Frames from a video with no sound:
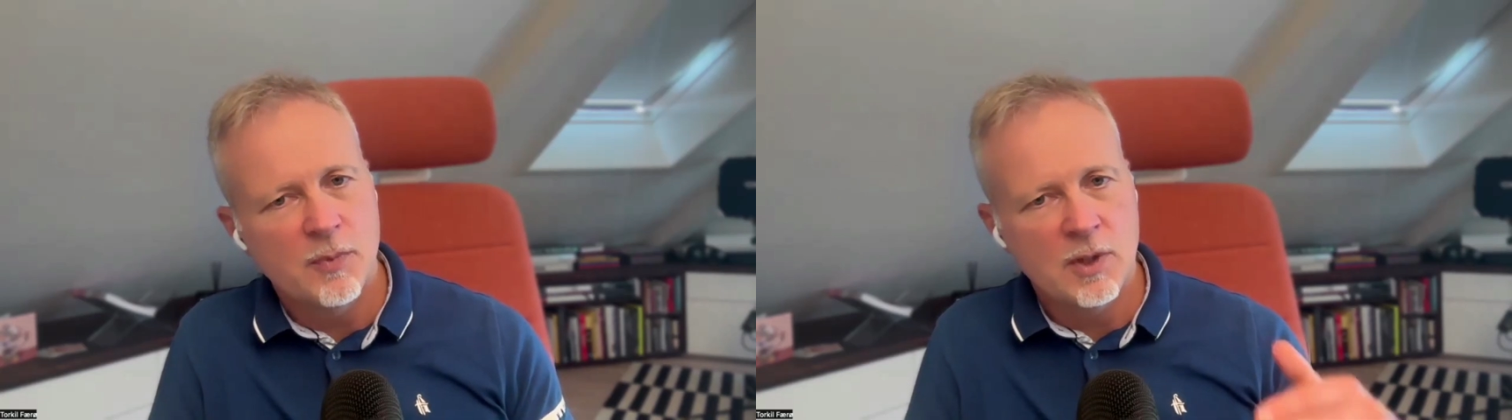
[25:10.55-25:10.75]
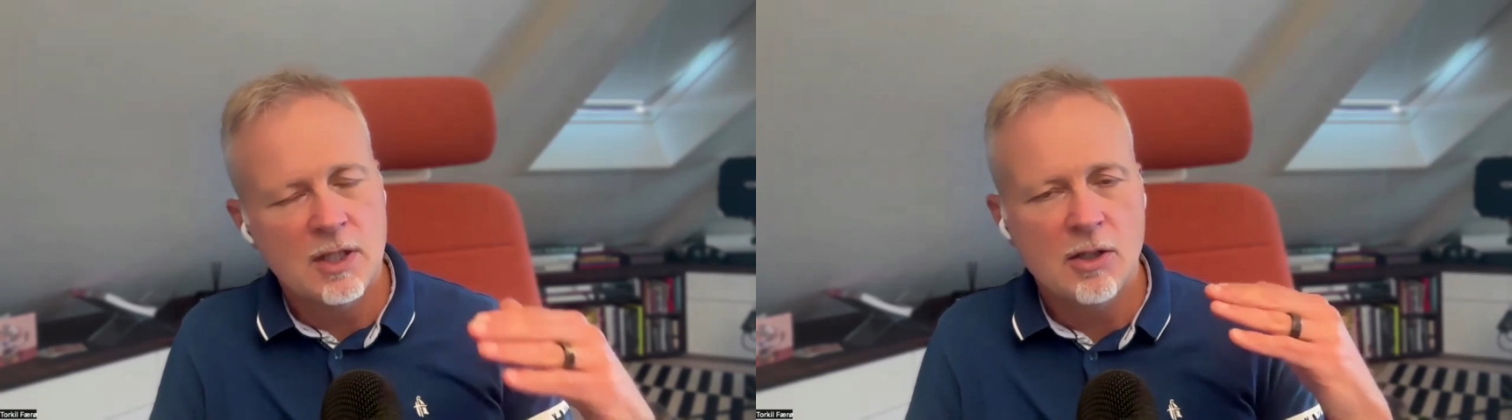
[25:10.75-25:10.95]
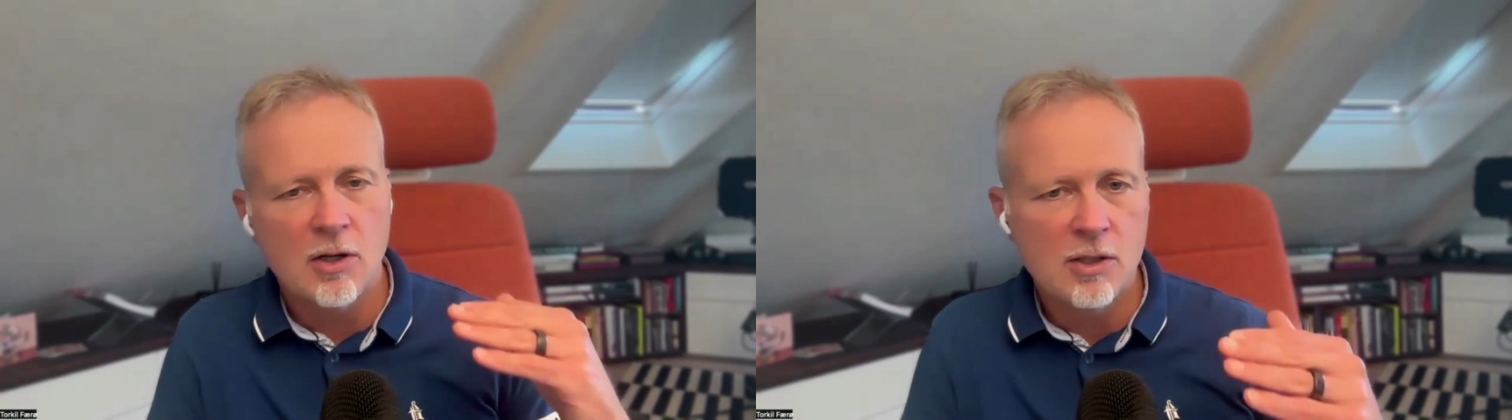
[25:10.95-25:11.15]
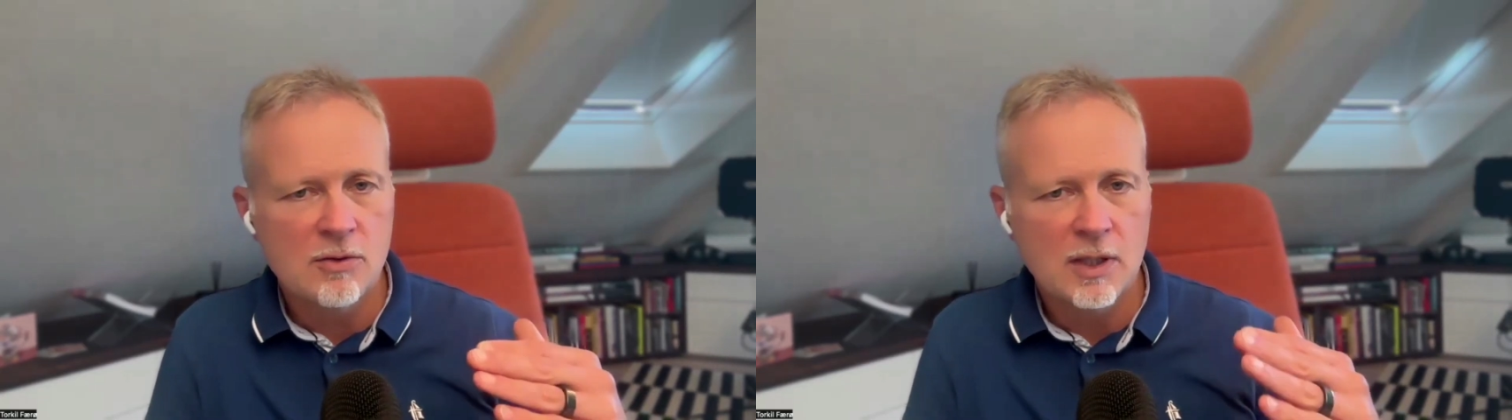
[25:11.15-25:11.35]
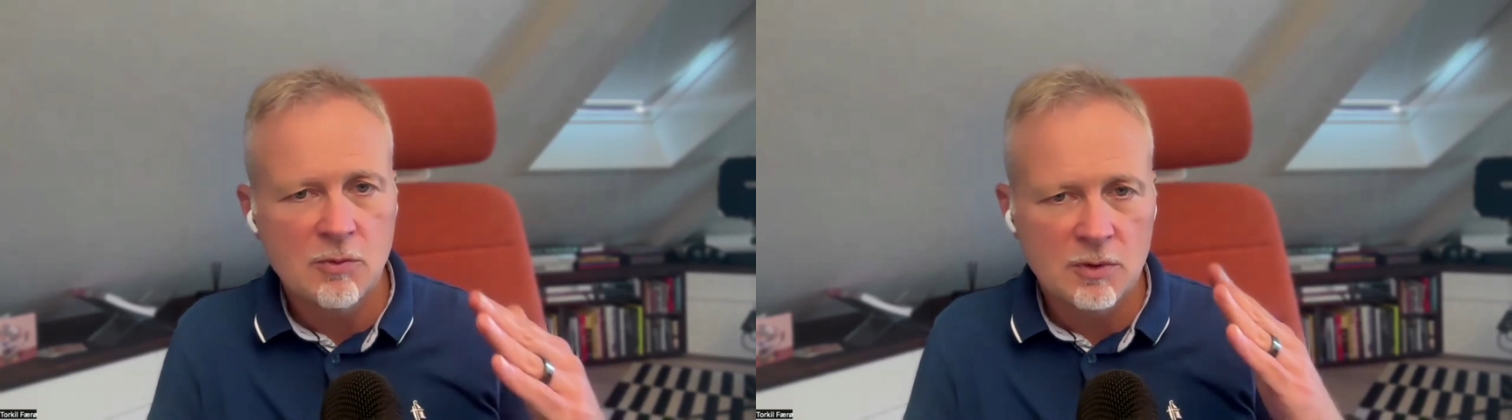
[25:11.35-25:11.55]
then the
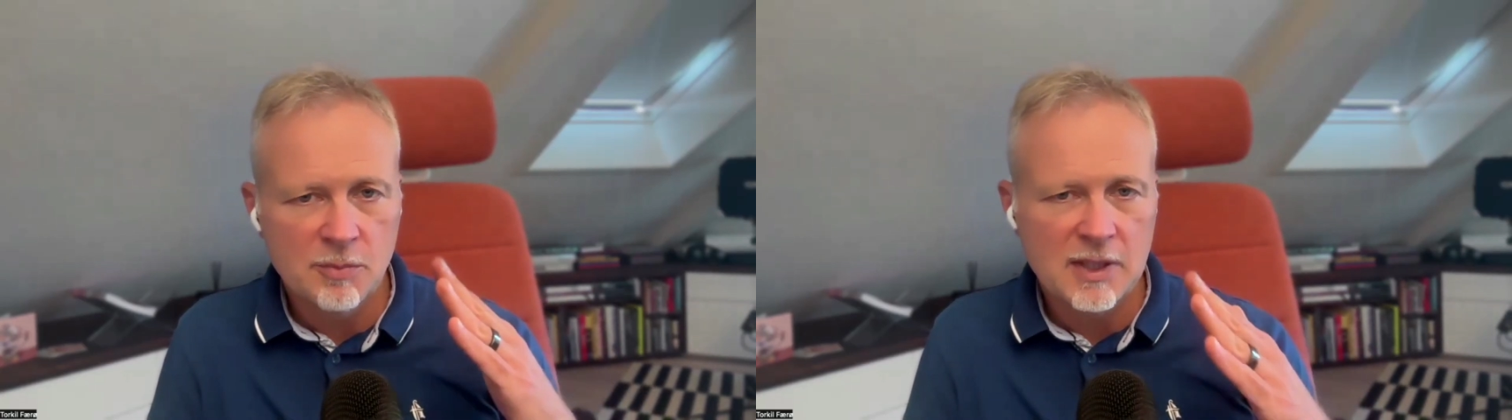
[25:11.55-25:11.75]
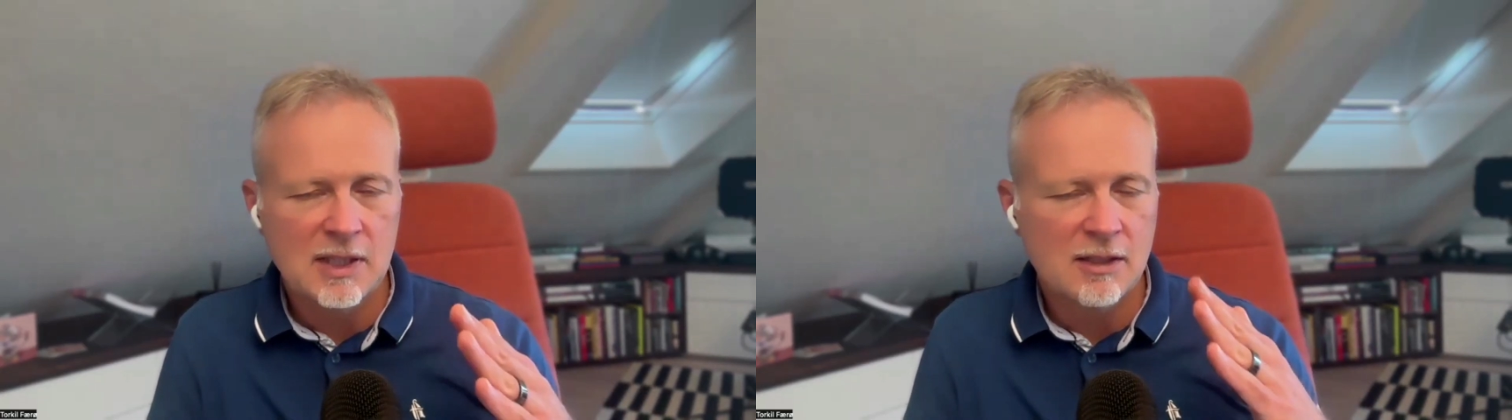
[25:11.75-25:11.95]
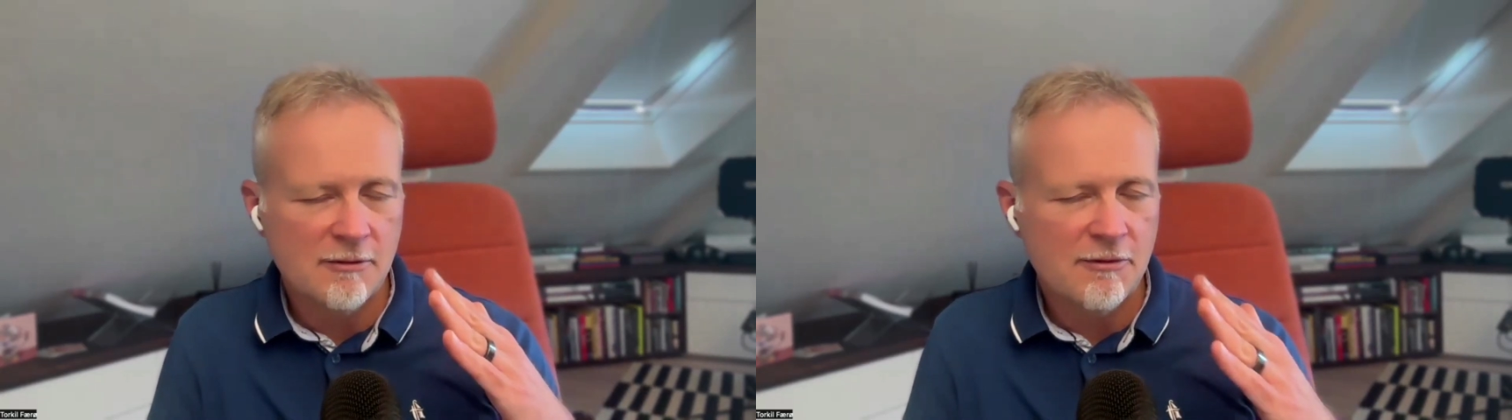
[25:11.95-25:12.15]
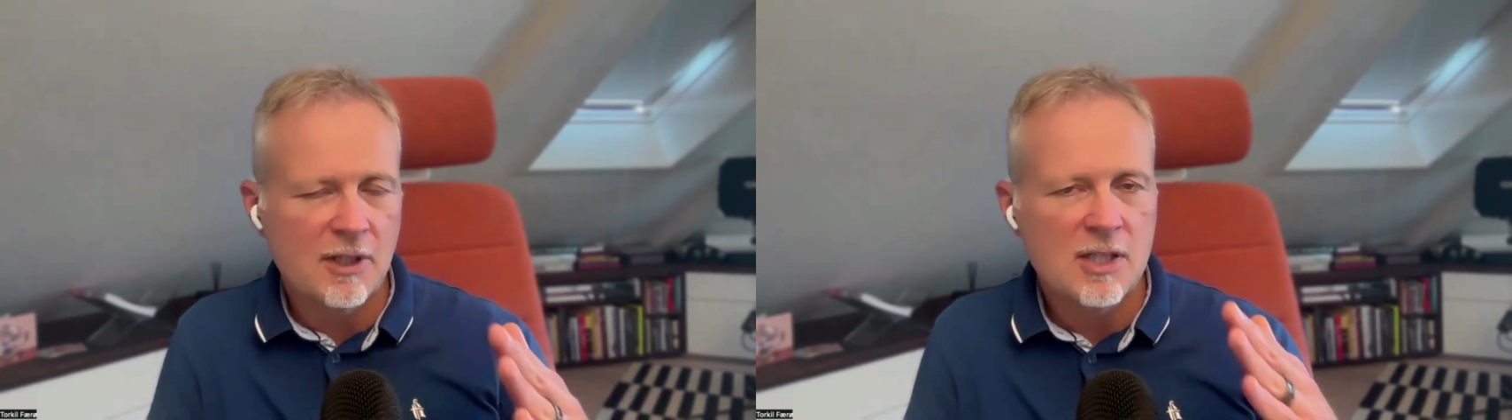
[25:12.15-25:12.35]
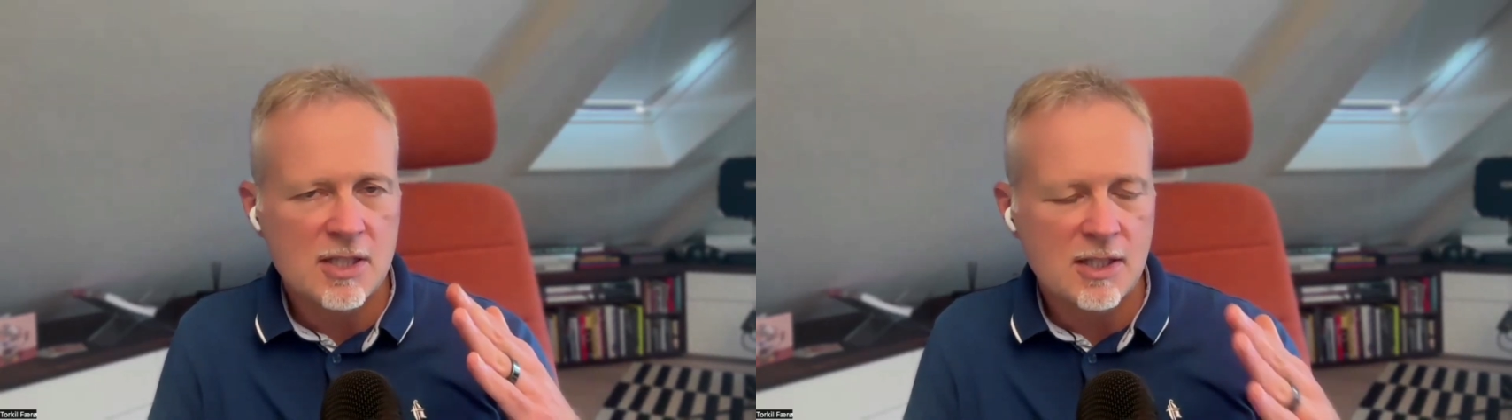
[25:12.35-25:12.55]
heart rate will beat at a
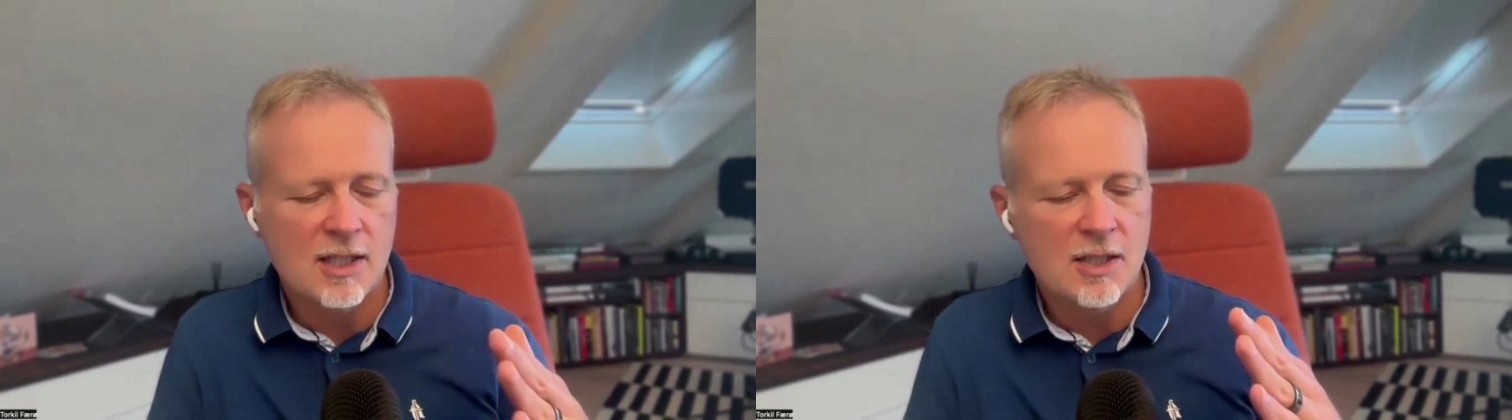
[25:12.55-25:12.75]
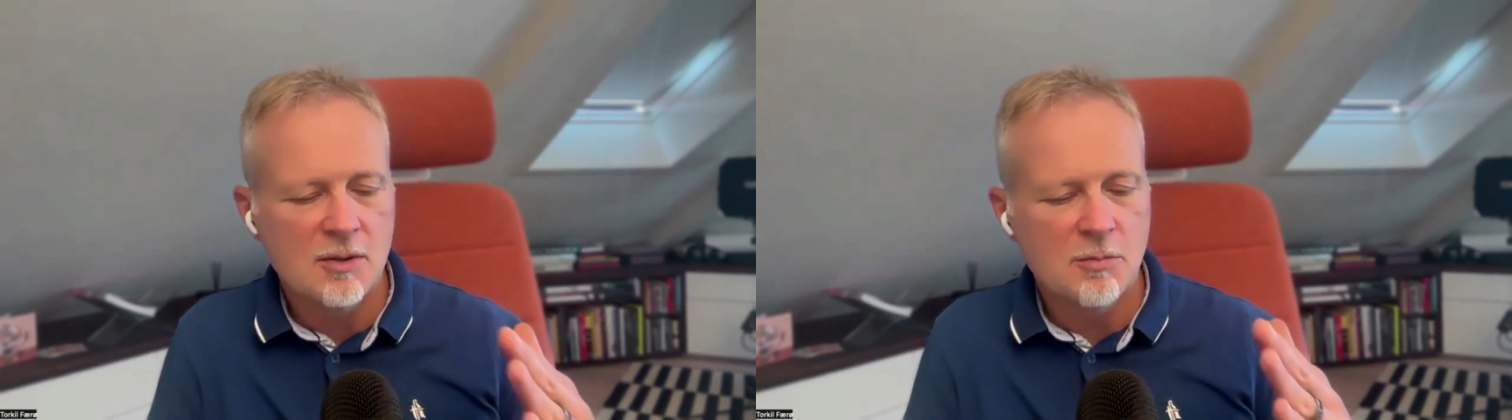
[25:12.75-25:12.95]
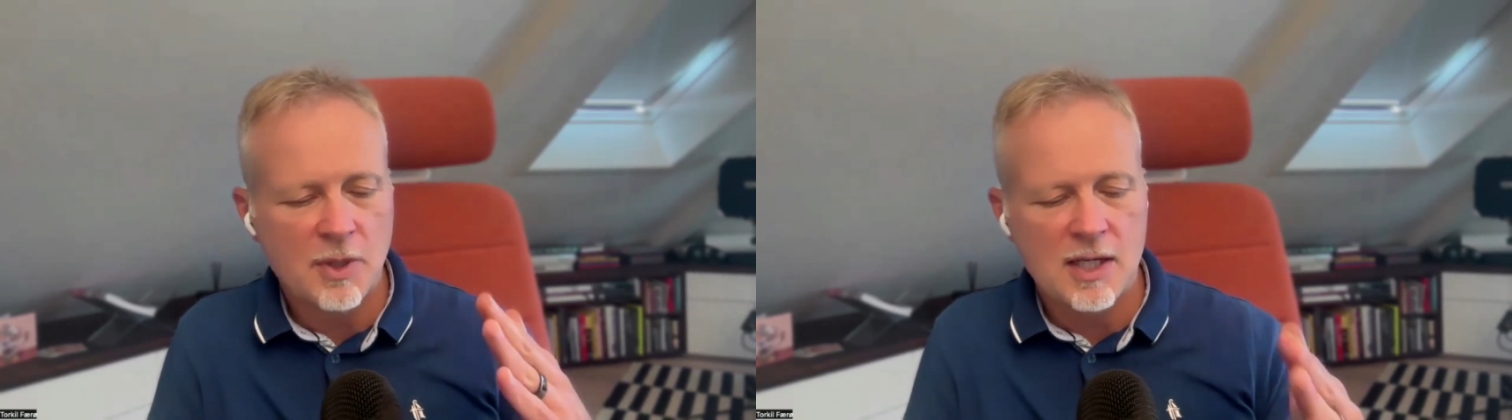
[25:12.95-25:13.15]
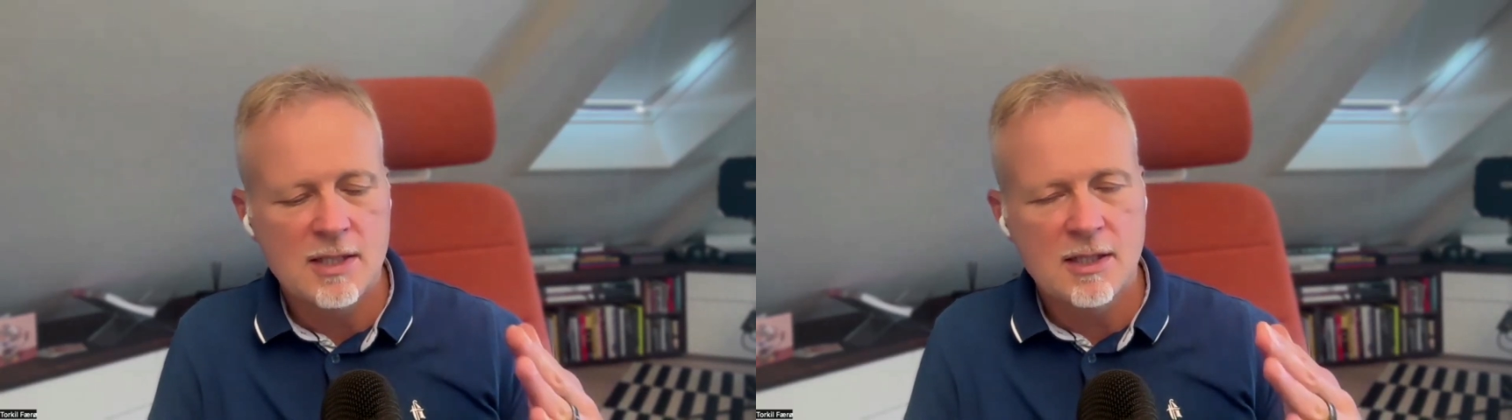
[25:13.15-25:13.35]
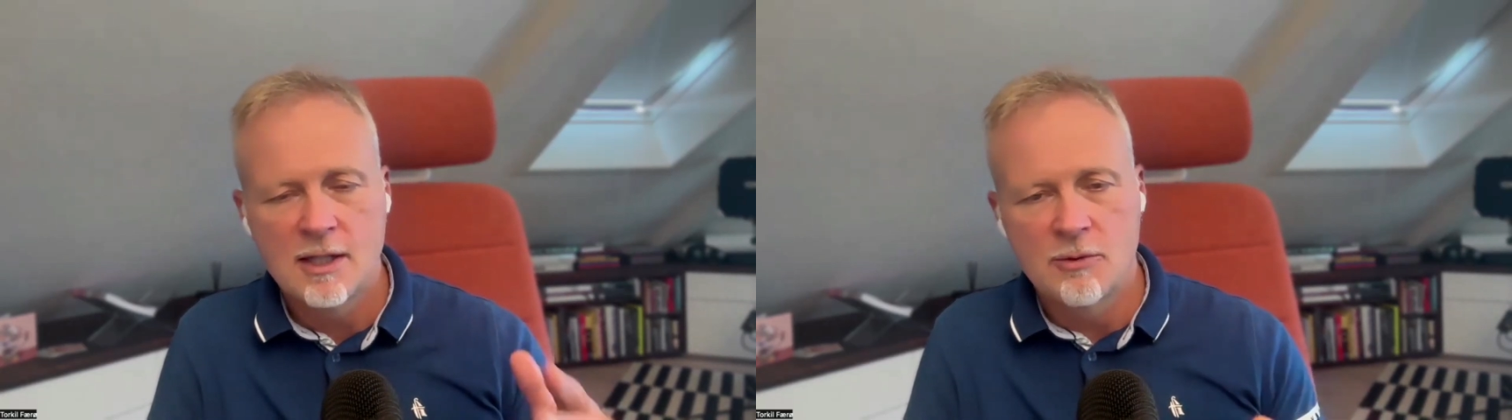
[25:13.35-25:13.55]
very steady
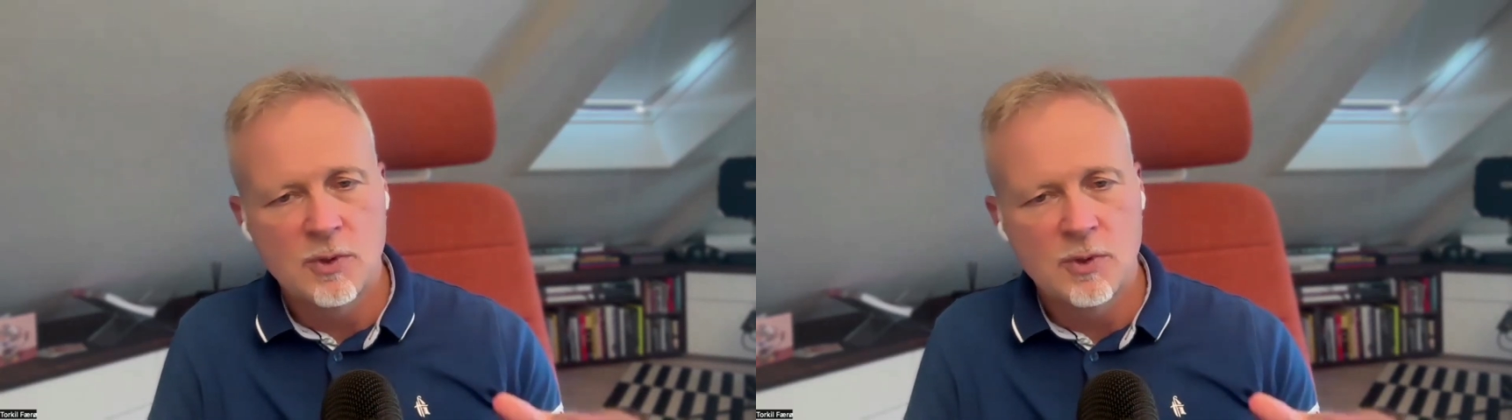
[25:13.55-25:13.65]
pace,